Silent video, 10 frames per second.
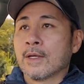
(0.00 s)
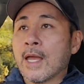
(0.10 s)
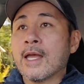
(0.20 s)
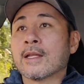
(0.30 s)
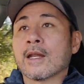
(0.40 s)

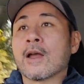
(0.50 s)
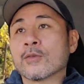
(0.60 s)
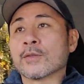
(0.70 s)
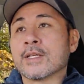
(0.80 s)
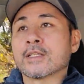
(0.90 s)
And I
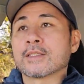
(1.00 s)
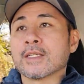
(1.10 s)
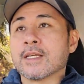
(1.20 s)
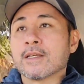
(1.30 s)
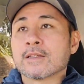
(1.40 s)
also need to
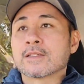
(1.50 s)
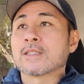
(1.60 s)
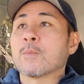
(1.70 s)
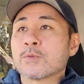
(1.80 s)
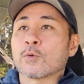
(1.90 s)
see
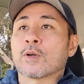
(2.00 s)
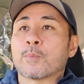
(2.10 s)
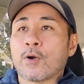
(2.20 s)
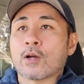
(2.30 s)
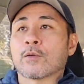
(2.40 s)
some sort of
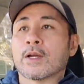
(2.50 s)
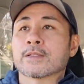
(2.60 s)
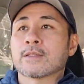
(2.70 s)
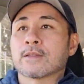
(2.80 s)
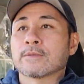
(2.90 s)

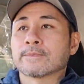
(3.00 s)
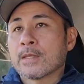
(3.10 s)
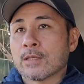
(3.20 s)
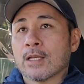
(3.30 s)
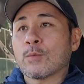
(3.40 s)
progress.
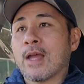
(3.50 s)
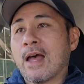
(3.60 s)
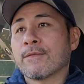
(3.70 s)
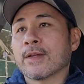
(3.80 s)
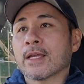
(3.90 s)
So that's why
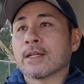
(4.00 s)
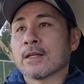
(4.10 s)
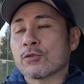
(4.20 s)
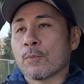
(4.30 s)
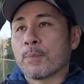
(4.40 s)
having an
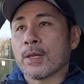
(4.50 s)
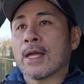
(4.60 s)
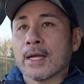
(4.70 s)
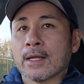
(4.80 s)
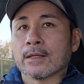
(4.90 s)
initial
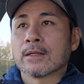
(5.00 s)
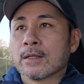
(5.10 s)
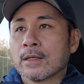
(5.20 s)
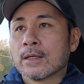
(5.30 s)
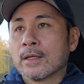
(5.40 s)
plan
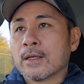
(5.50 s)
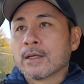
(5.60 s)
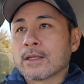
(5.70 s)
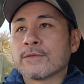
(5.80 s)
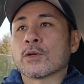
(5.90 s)

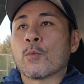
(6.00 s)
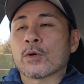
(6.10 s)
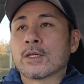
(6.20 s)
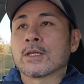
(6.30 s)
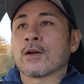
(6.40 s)
gives you a more
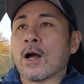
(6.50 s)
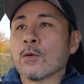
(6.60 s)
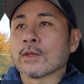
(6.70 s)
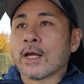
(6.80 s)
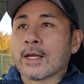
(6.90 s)
clear
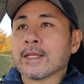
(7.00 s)
outline.